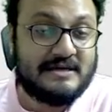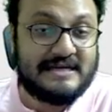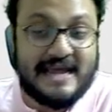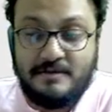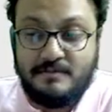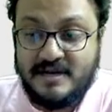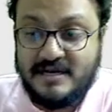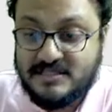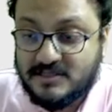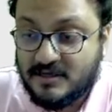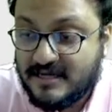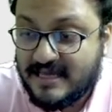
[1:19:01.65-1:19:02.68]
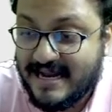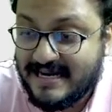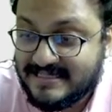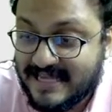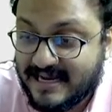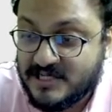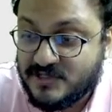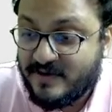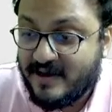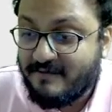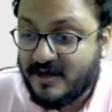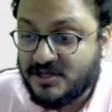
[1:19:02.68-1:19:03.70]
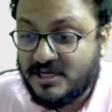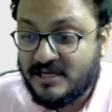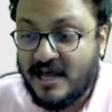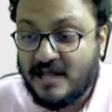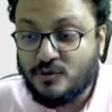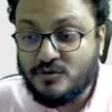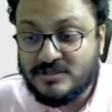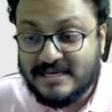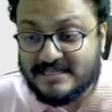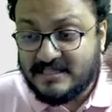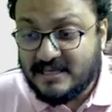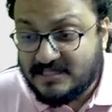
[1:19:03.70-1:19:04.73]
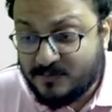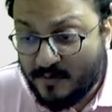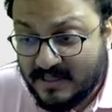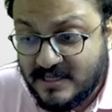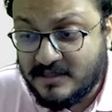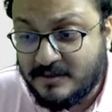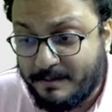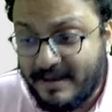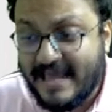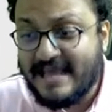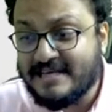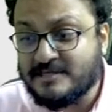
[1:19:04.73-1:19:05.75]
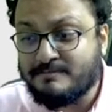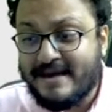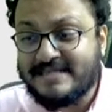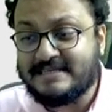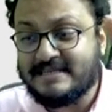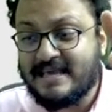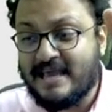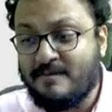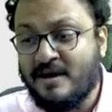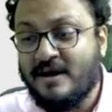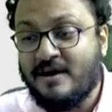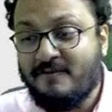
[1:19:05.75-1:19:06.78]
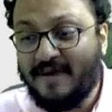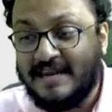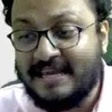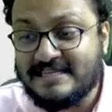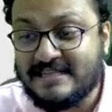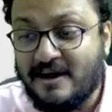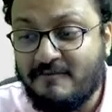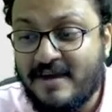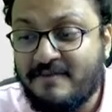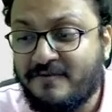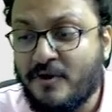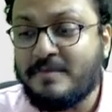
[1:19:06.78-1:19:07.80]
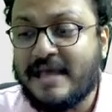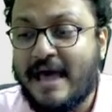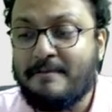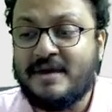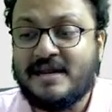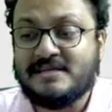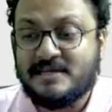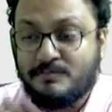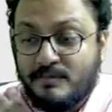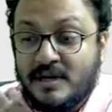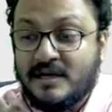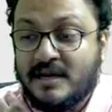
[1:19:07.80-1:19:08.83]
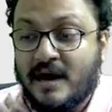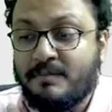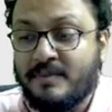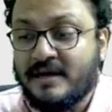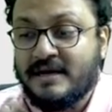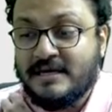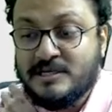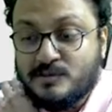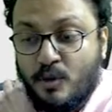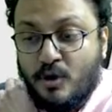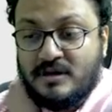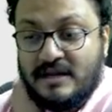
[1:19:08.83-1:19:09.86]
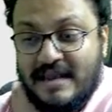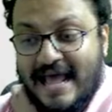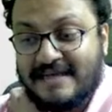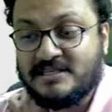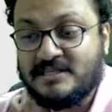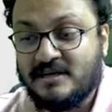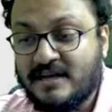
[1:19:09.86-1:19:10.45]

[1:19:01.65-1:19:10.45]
10 minutes 38 seconds. We have Akshay Natu says this Vidit play his best game when he's away from cameras and build up. He's more relaxed here.